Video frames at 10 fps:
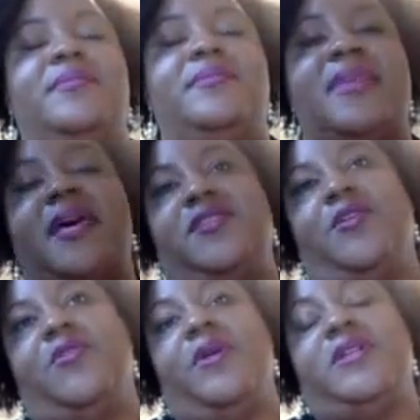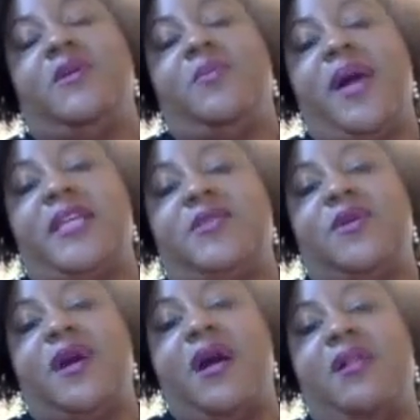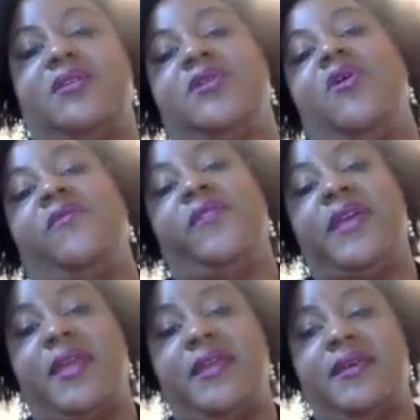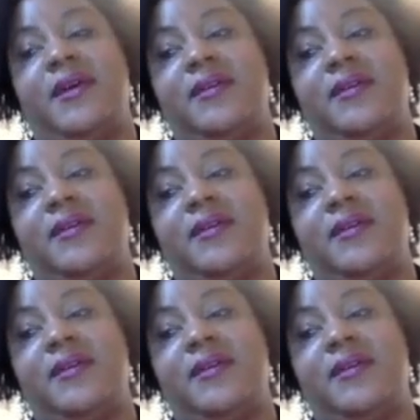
that they're going to apply to a college, hopefully get a